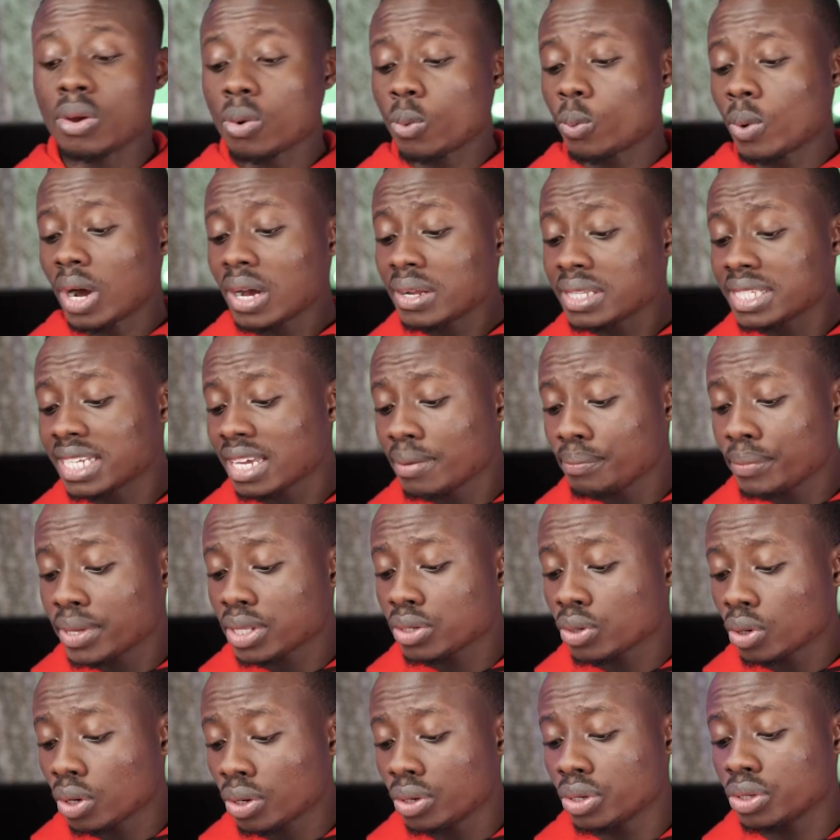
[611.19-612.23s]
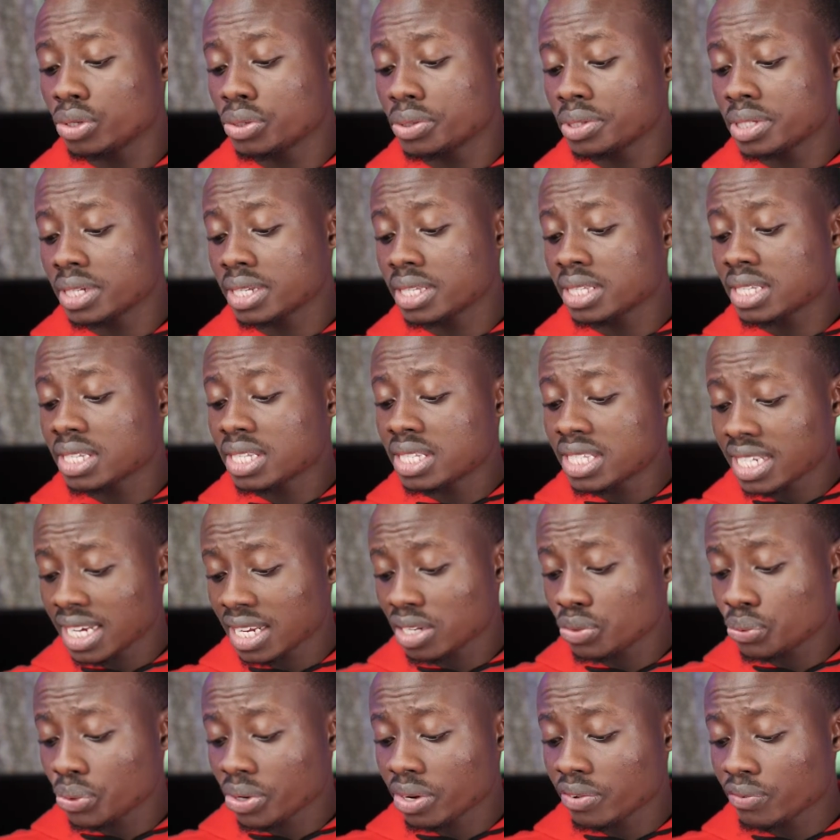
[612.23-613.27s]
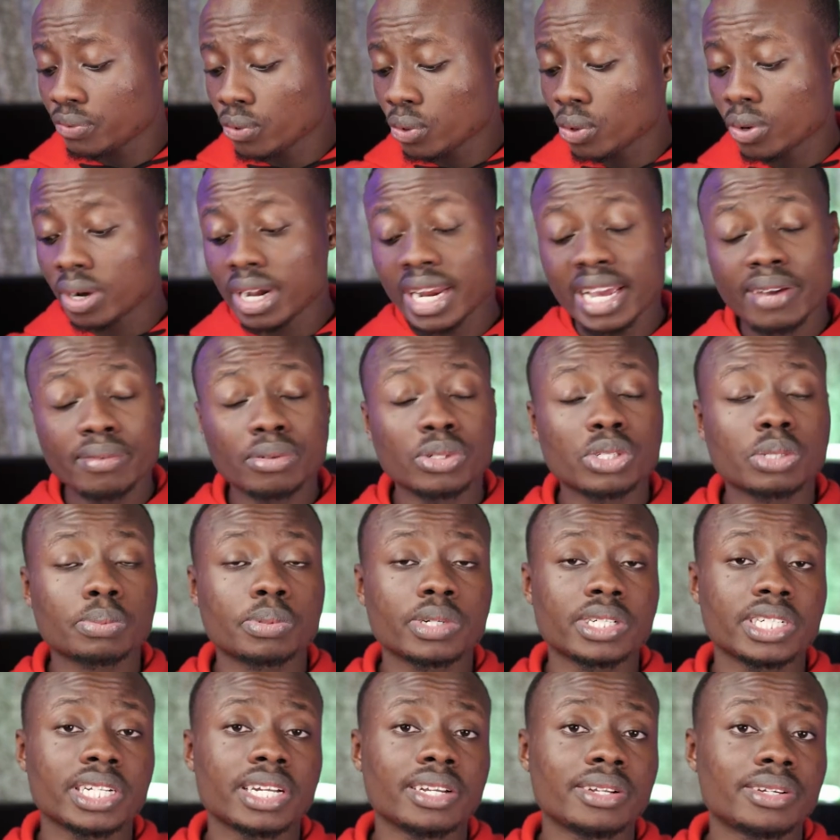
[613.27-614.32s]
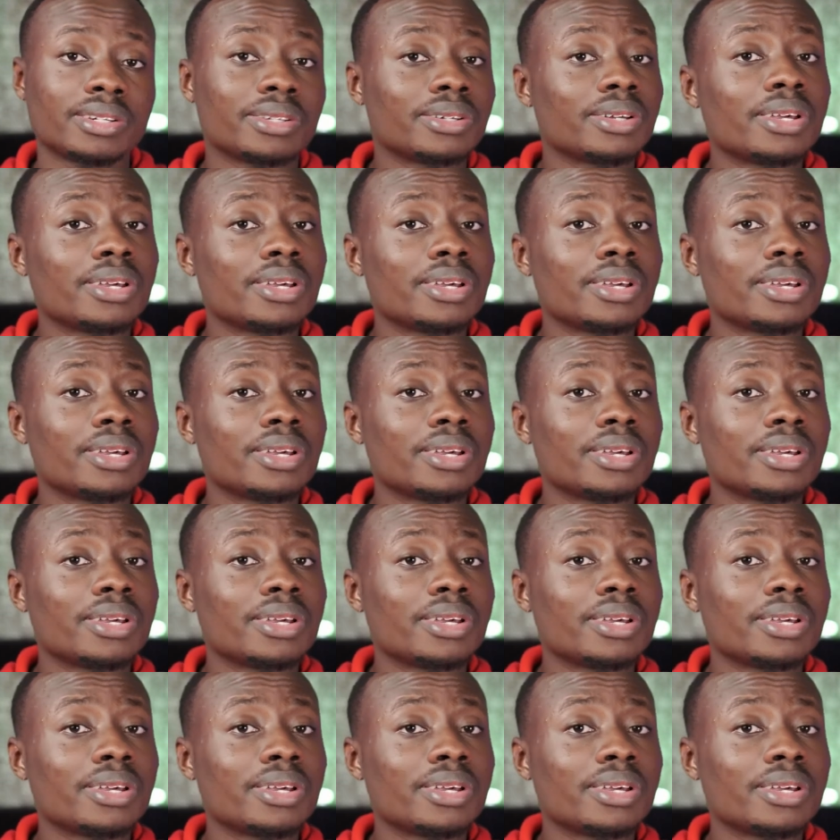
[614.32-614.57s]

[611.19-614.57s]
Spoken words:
while 10-bit color uses 1024 levels per channel.